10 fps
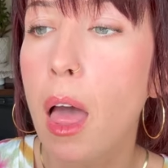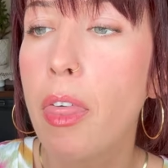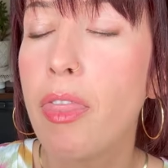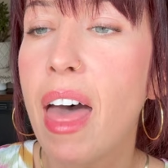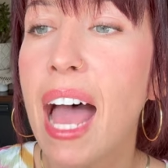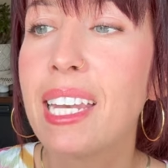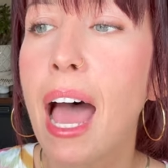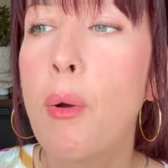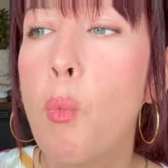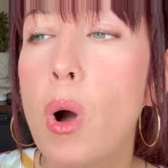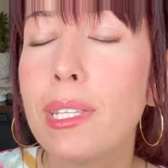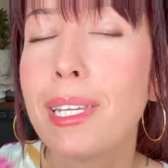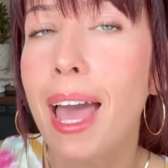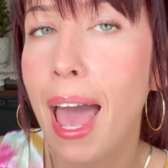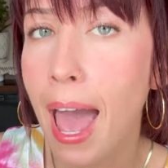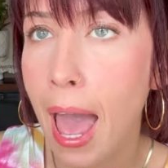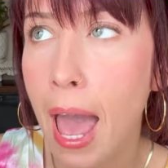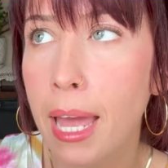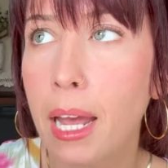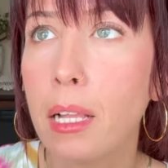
that I want to add